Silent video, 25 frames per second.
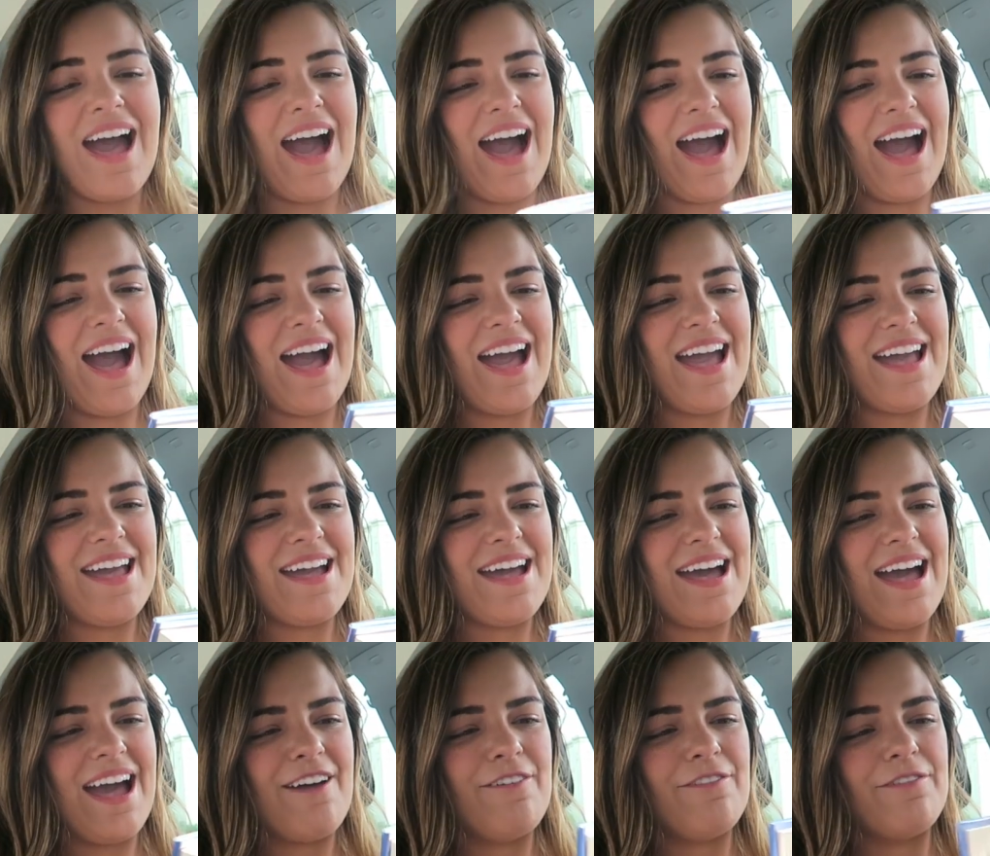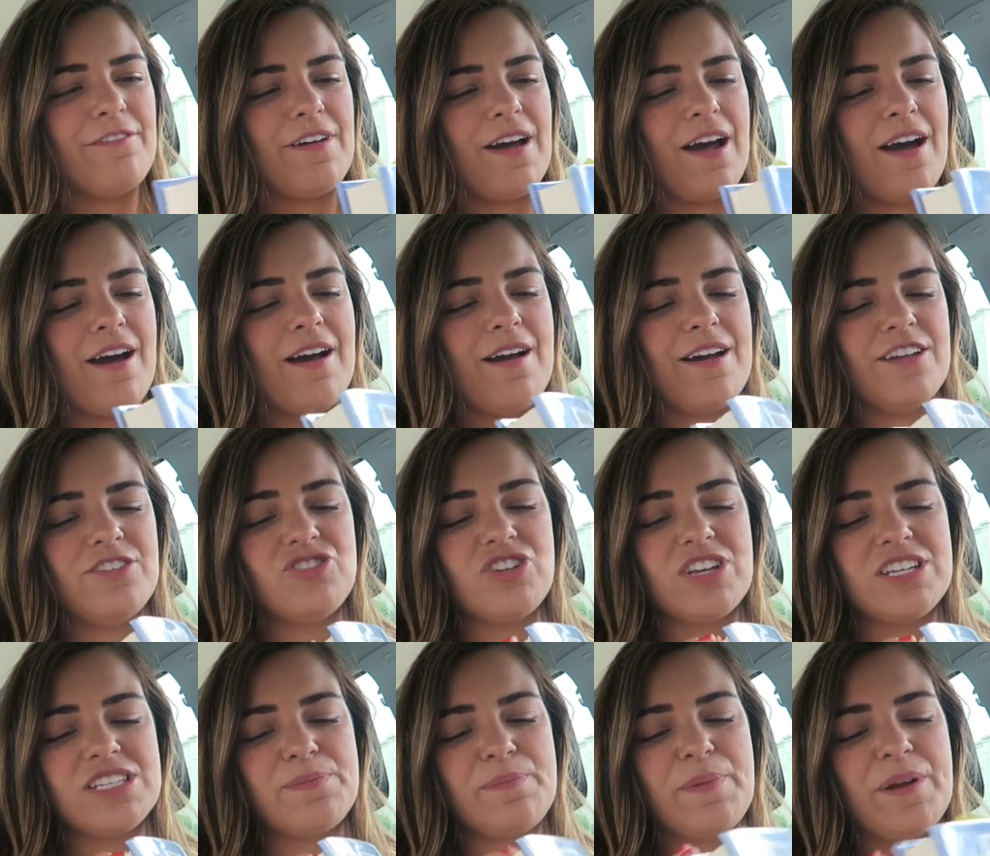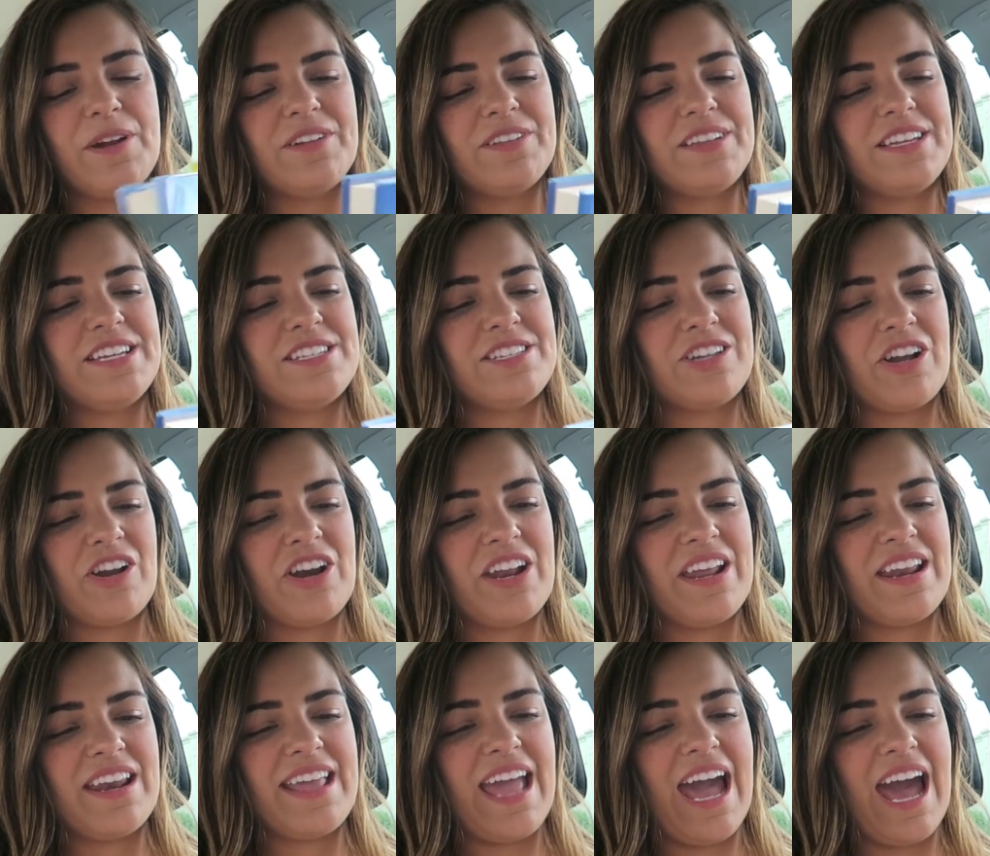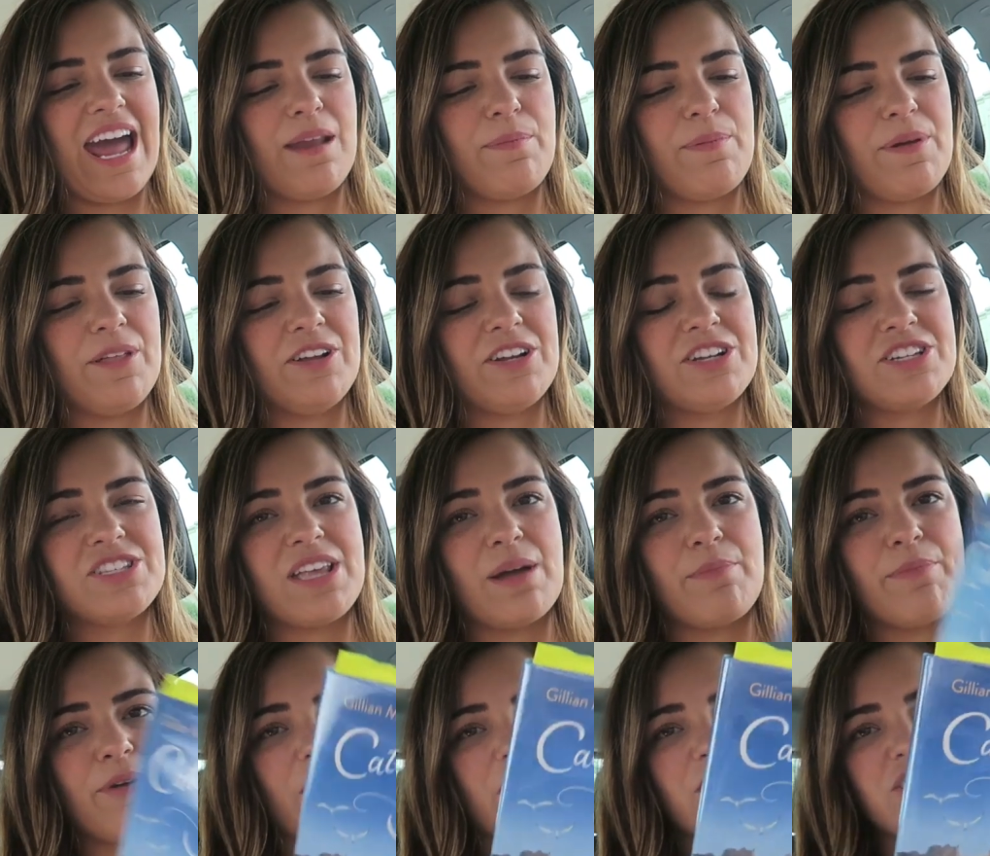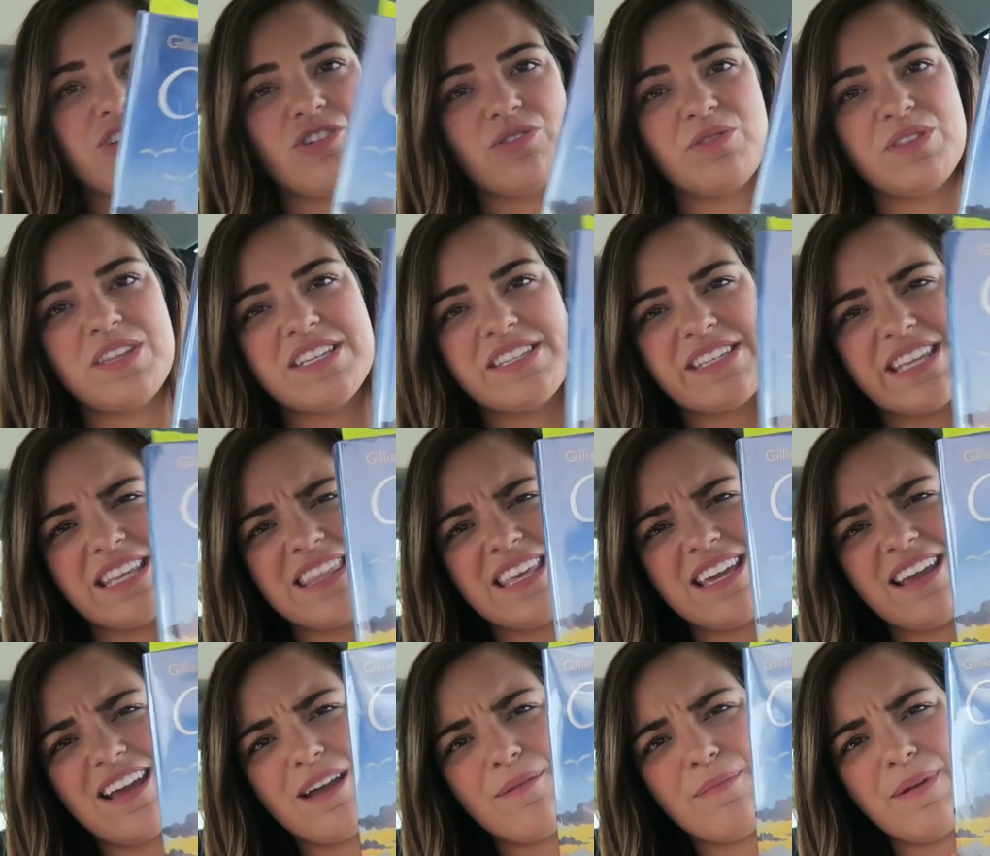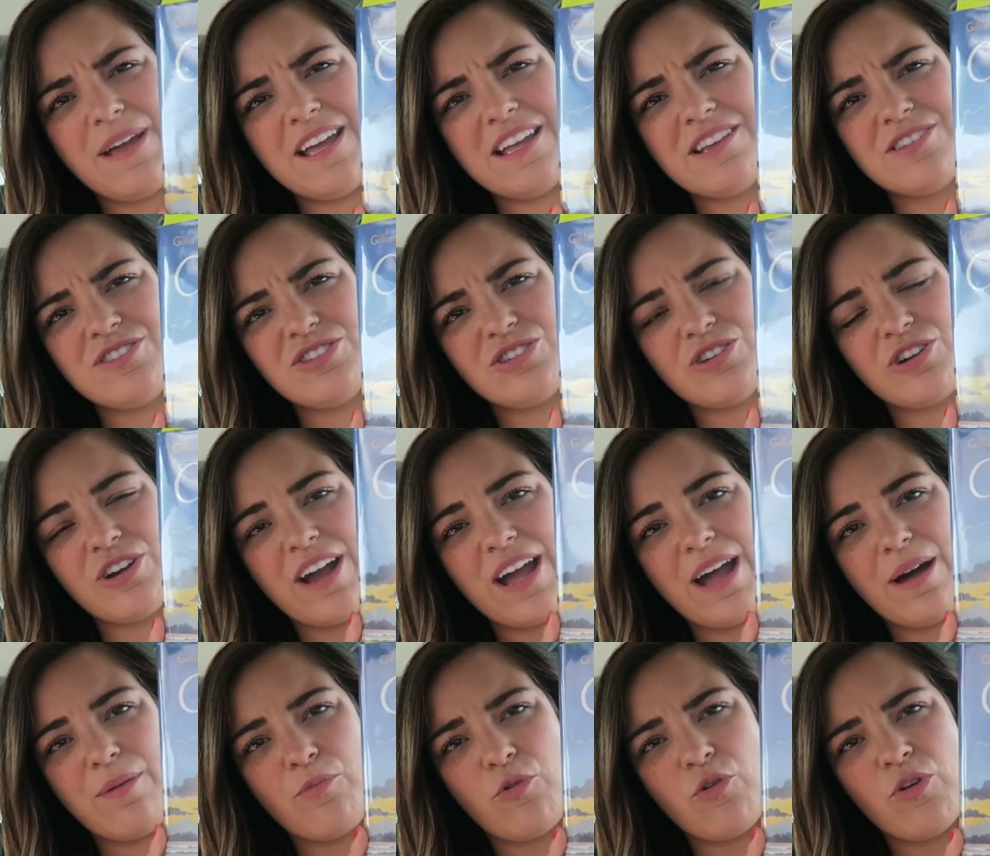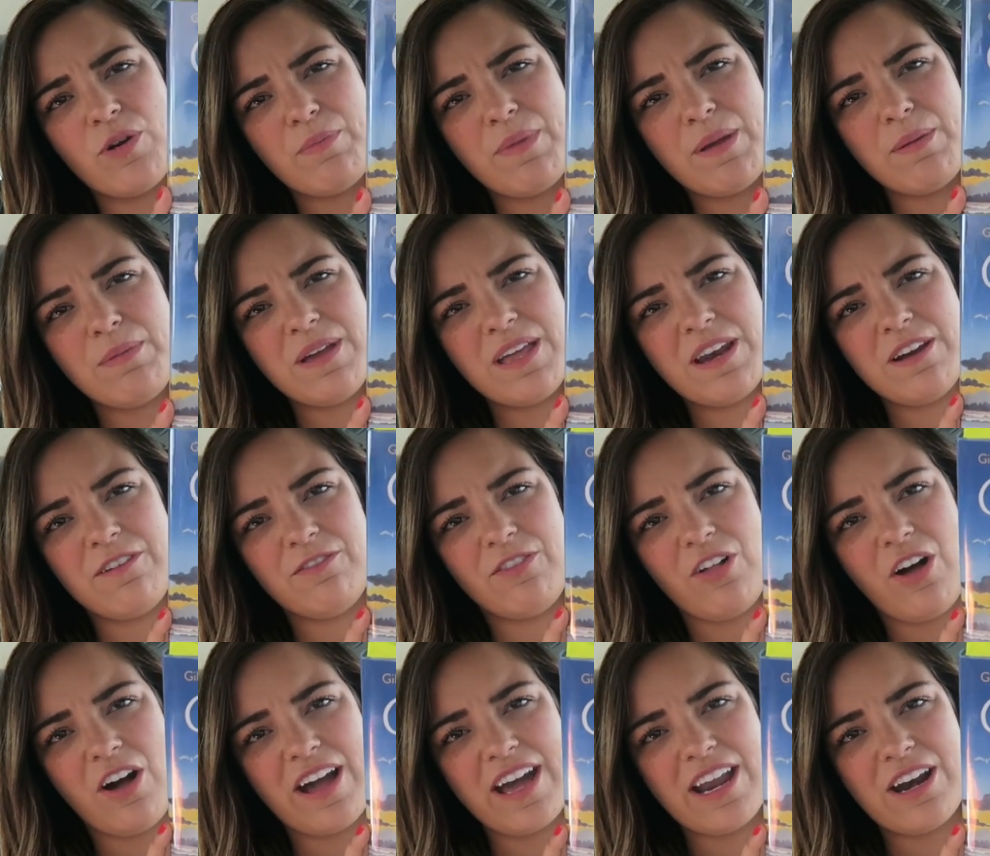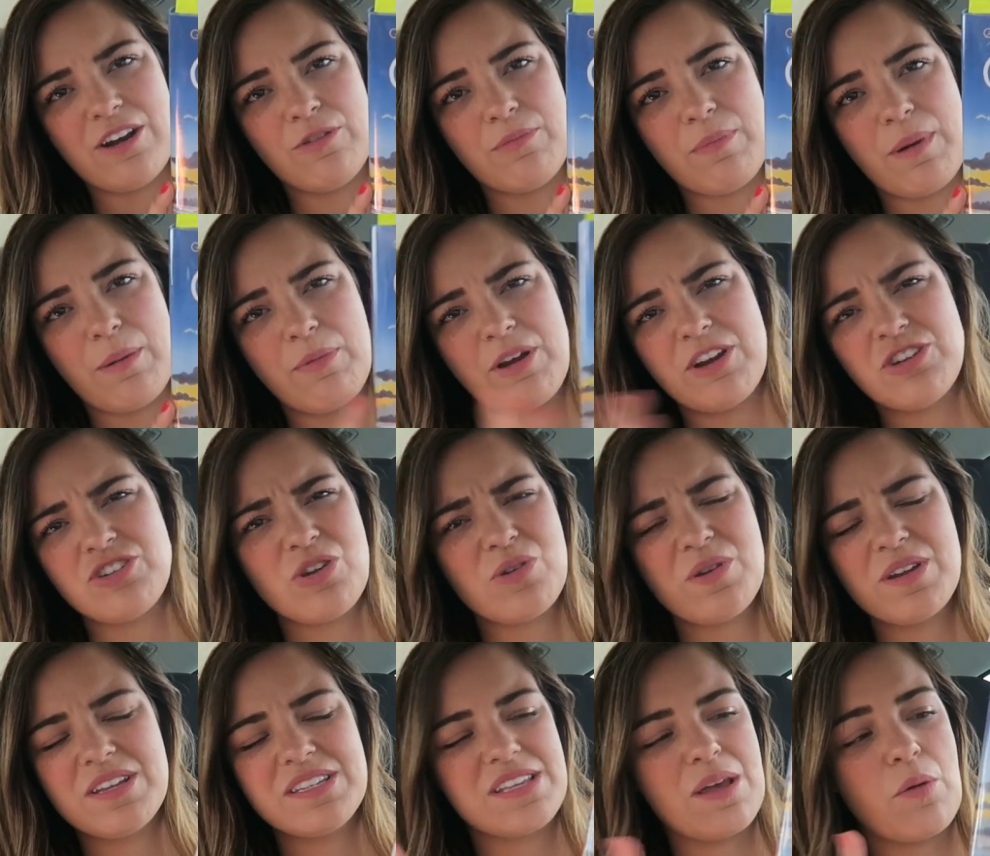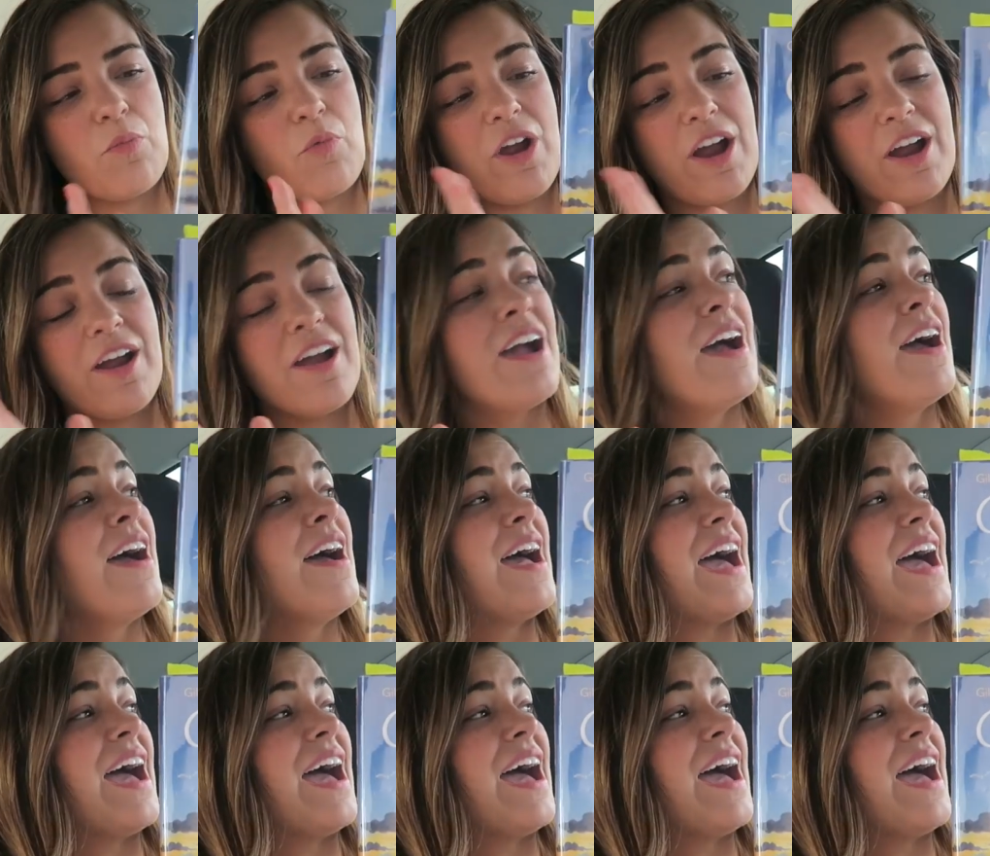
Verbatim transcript: I have uh, just barely started Caterpillar Summer. I showed this, I think, on my Instagram or maybe in a vlog, I don't remember. I showed it somewhere.